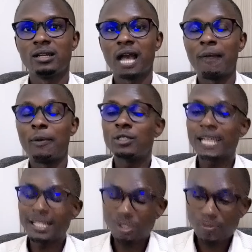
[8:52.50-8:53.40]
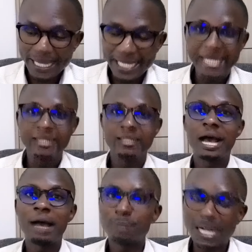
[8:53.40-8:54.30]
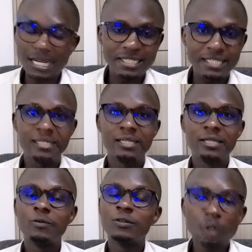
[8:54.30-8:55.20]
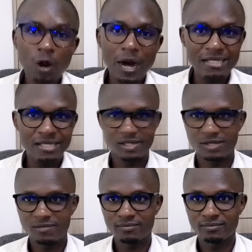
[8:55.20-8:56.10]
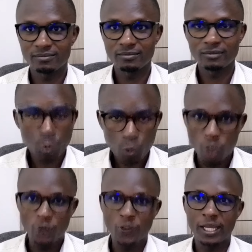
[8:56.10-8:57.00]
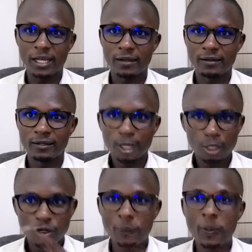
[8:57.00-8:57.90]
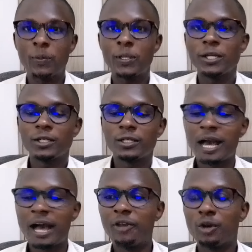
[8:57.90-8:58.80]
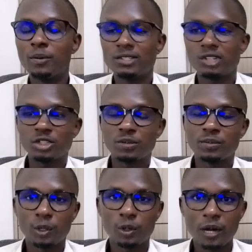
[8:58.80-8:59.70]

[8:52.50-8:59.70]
about Kenyans being killed, abducted, with no answers. What do you think? Drop your opinion at the comment section below.